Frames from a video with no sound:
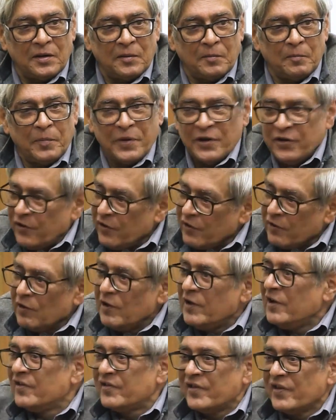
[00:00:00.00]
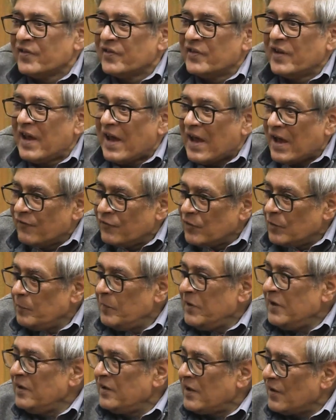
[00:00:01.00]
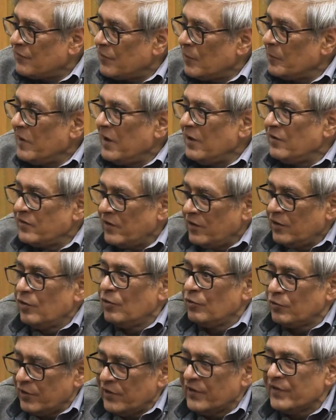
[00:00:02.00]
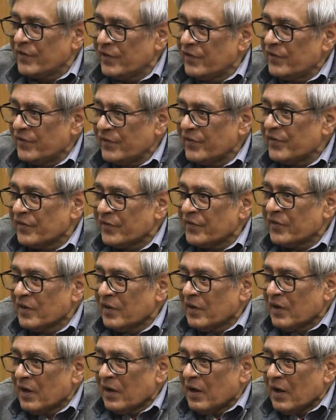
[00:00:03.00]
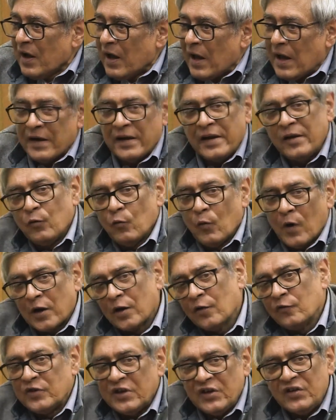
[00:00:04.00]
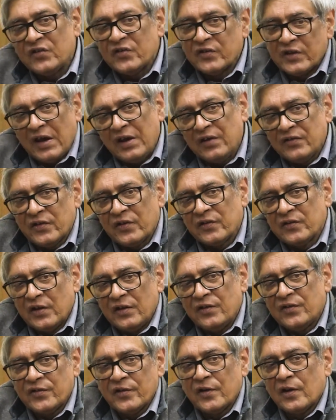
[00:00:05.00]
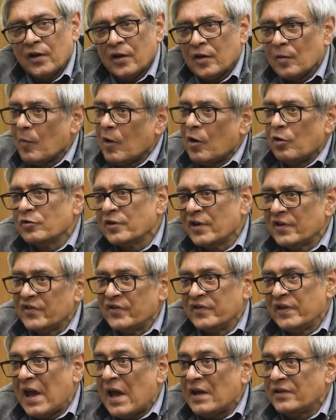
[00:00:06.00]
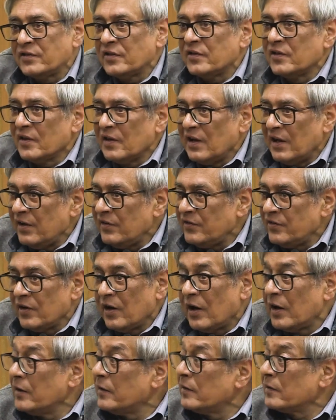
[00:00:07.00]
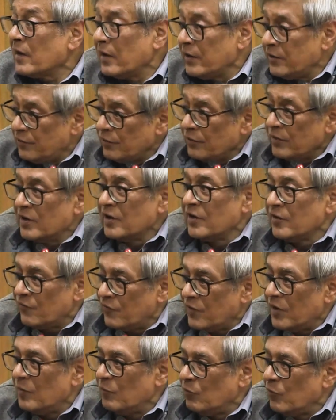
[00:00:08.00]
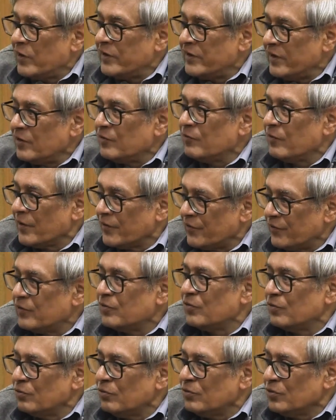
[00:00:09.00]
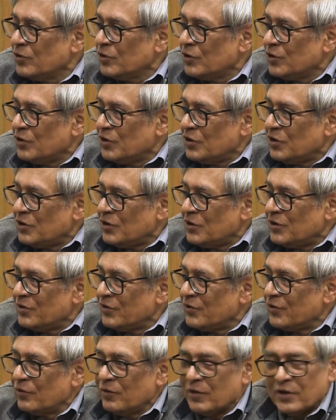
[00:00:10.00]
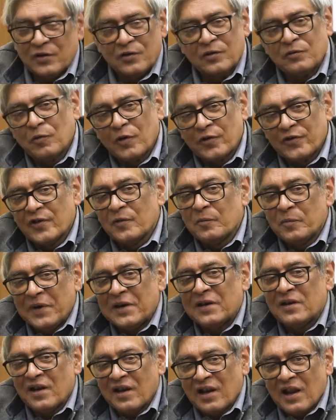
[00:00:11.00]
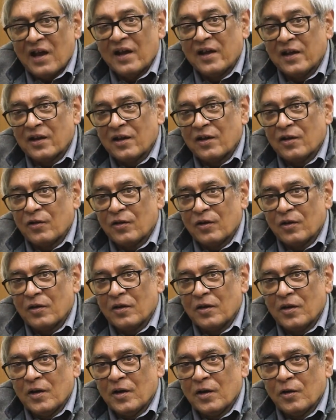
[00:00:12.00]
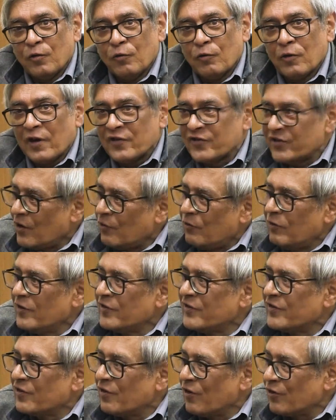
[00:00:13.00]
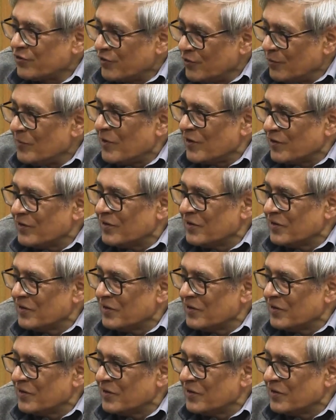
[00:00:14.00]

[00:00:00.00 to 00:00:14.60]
Particularly since there haven't been defamation notices. And in one of these cases, the incident about the Siachen Glacier, I tried to confirm whether it was true. So it was a bit like Kurosawa's Rashomon